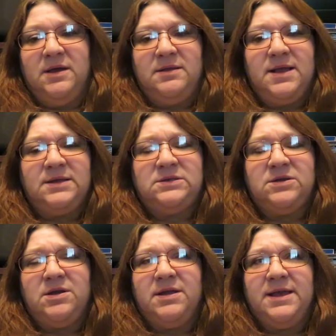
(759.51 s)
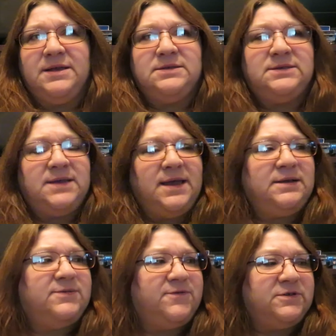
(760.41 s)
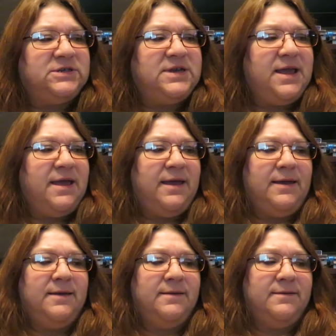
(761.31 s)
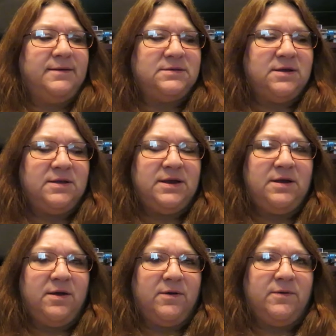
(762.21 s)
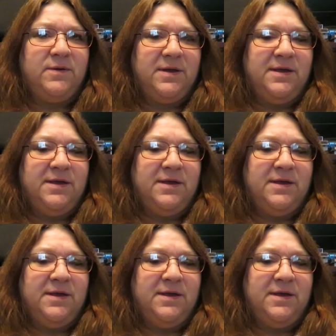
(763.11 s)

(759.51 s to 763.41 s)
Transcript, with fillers: and that's all I can say for today. That's all I know.